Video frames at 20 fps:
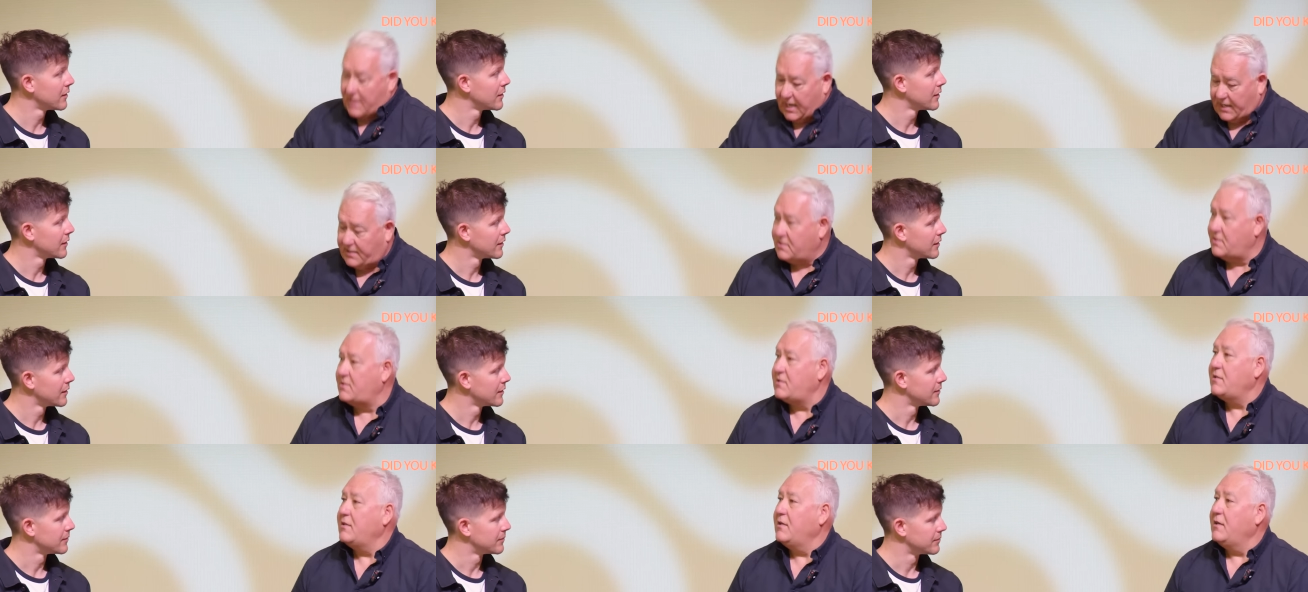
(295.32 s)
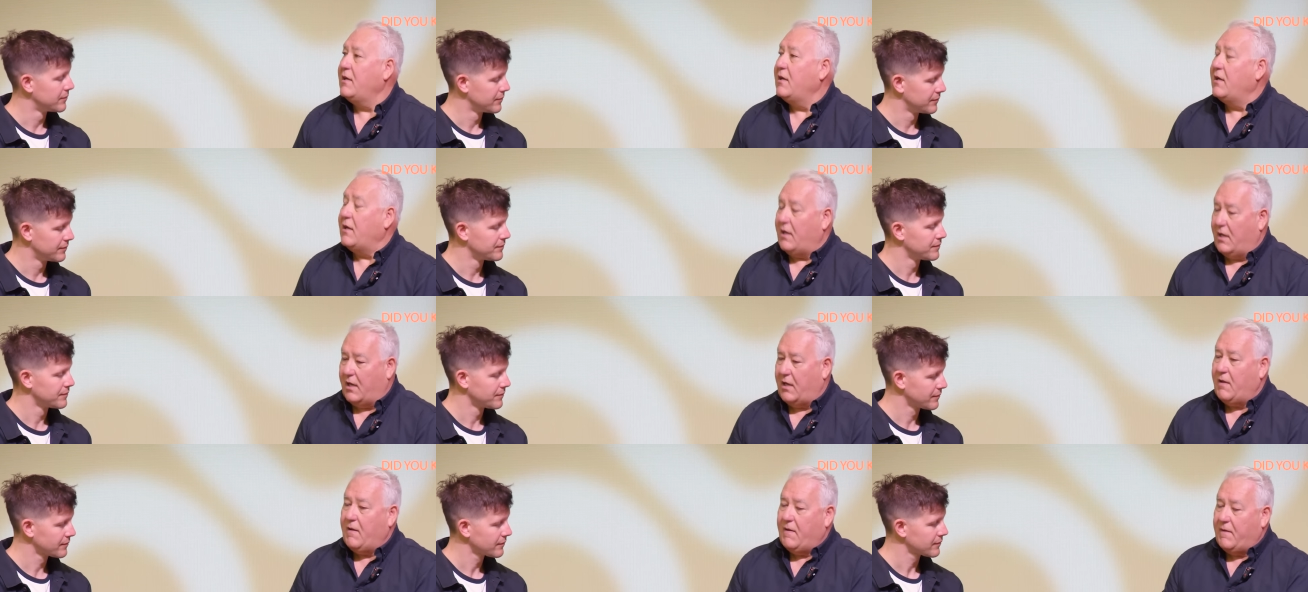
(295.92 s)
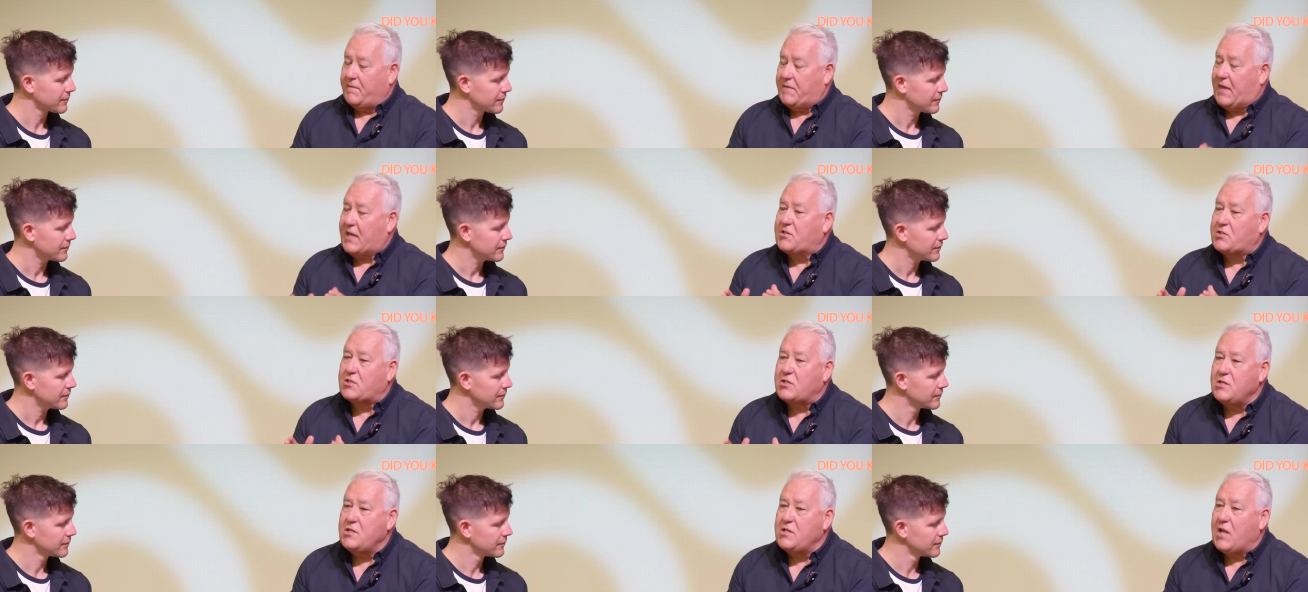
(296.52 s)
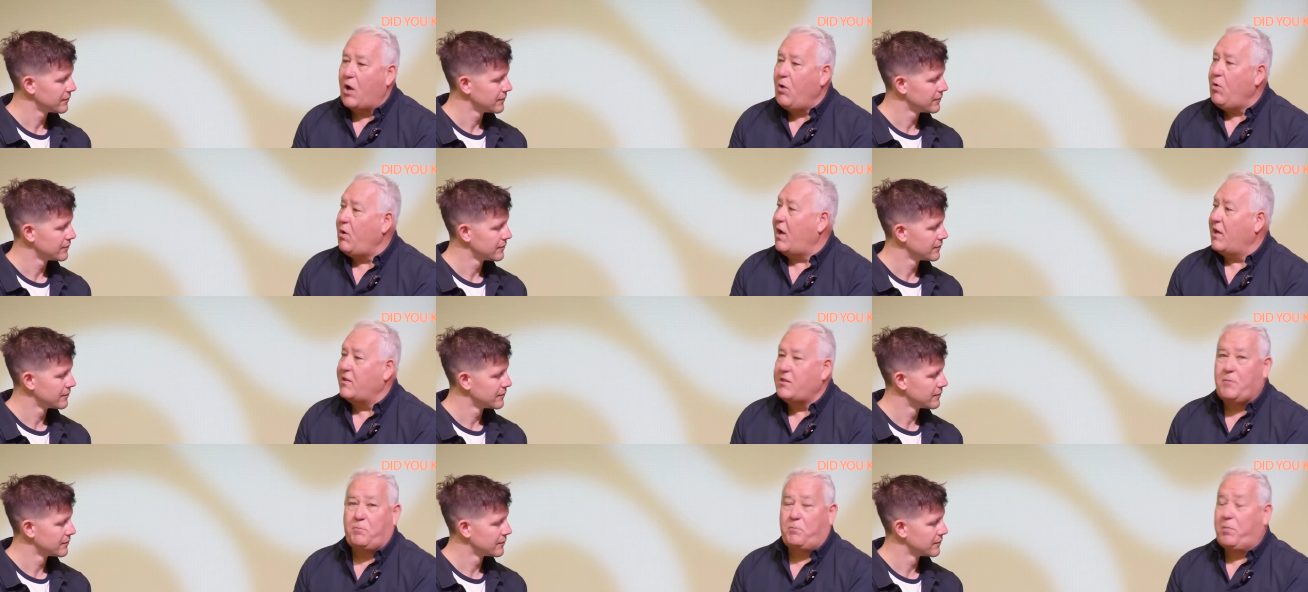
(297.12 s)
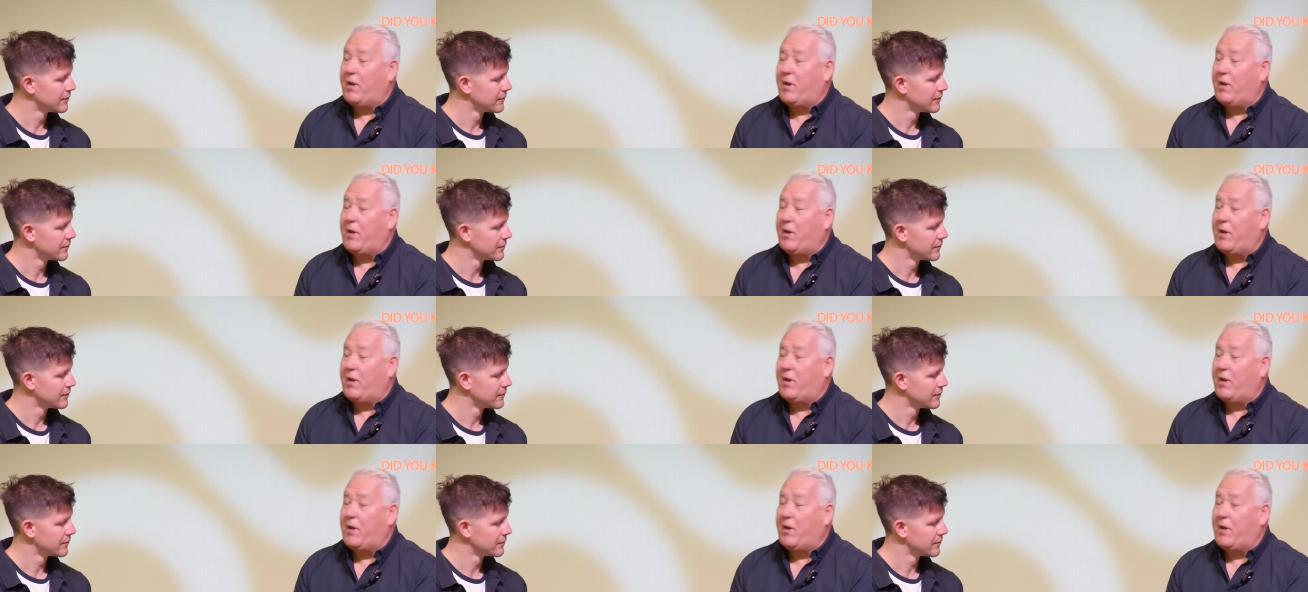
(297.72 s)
Speaker 1: Yes. There's no other